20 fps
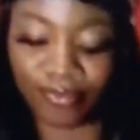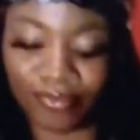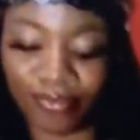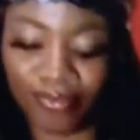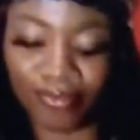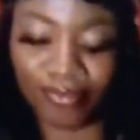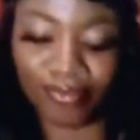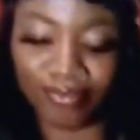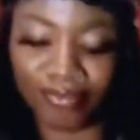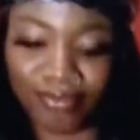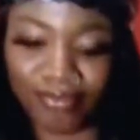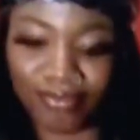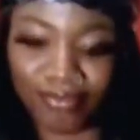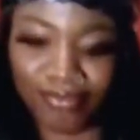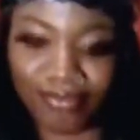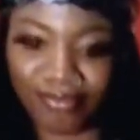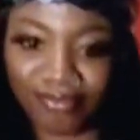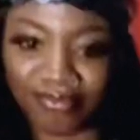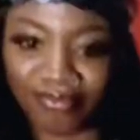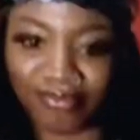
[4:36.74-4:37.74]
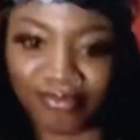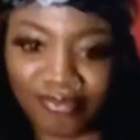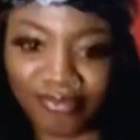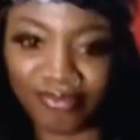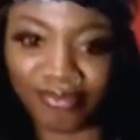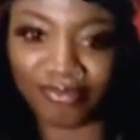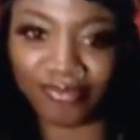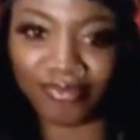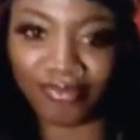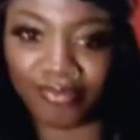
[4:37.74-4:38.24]
with some
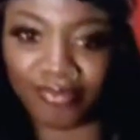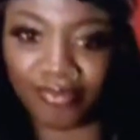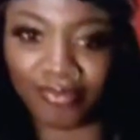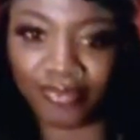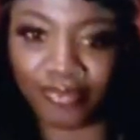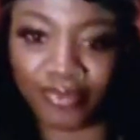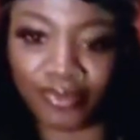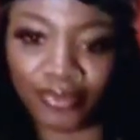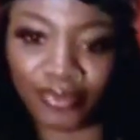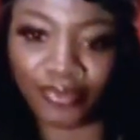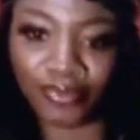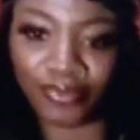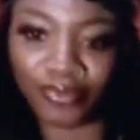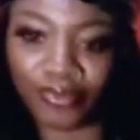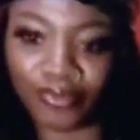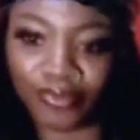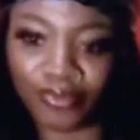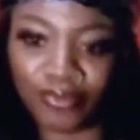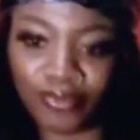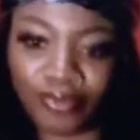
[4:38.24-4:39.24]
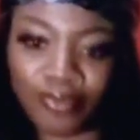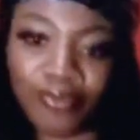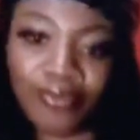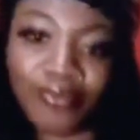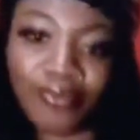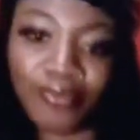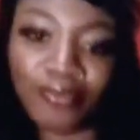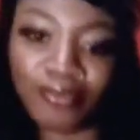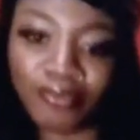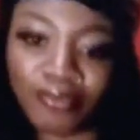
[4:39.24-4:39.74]
of the housemates
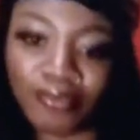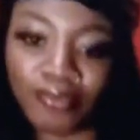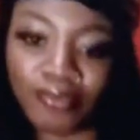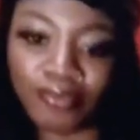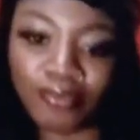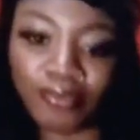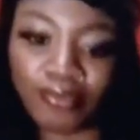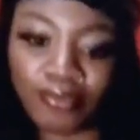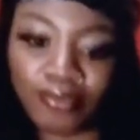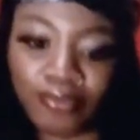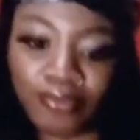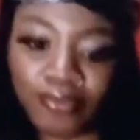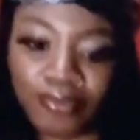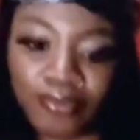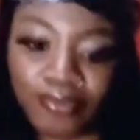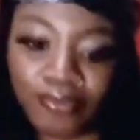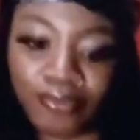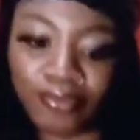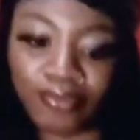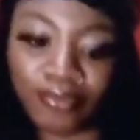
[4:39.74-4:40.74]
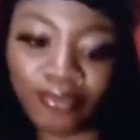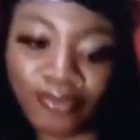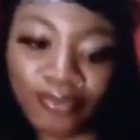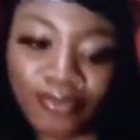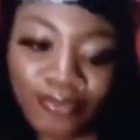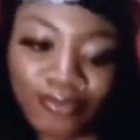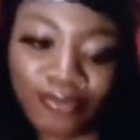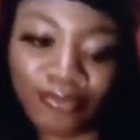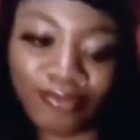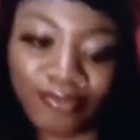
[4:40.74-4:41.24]
you're close to
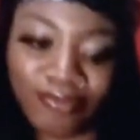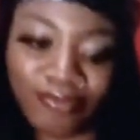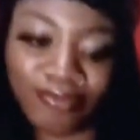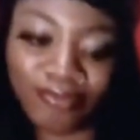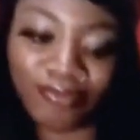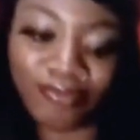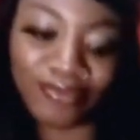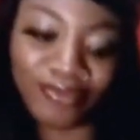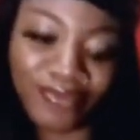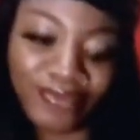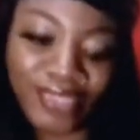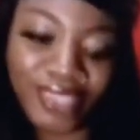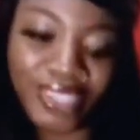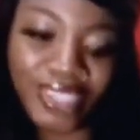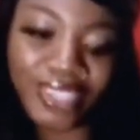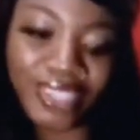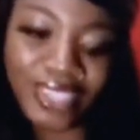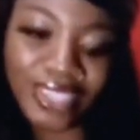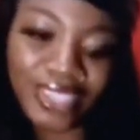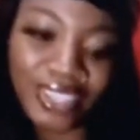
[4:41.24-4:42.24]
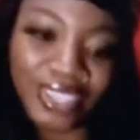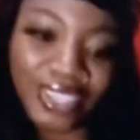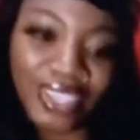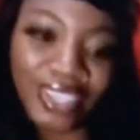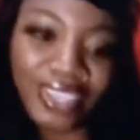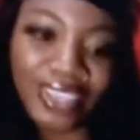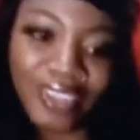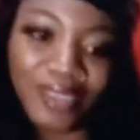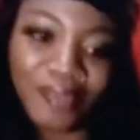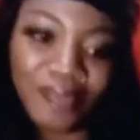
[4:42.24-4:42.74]
in the house?
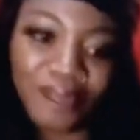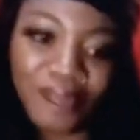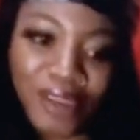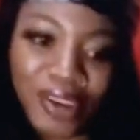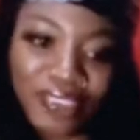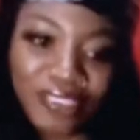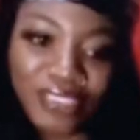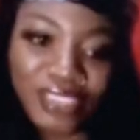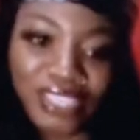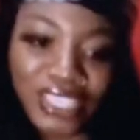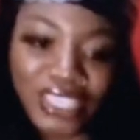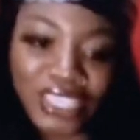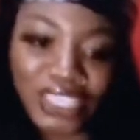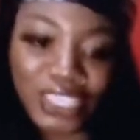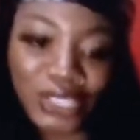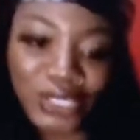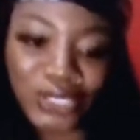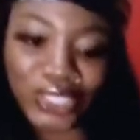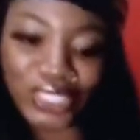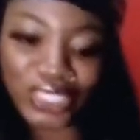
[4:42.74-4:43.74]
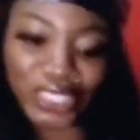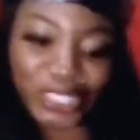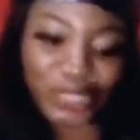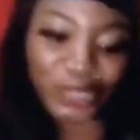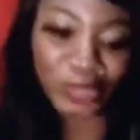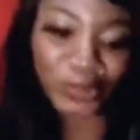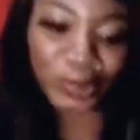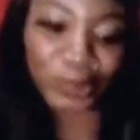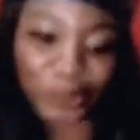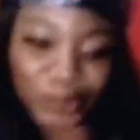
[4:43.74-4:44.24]
My
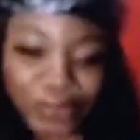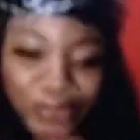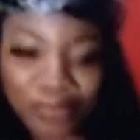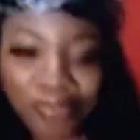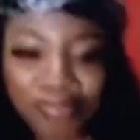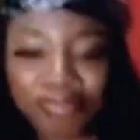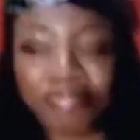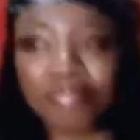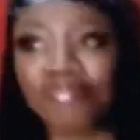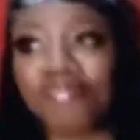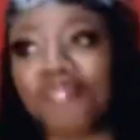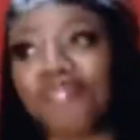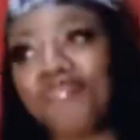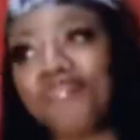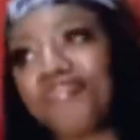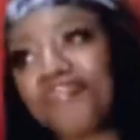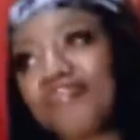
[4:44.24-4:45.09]
relationship. Hmm.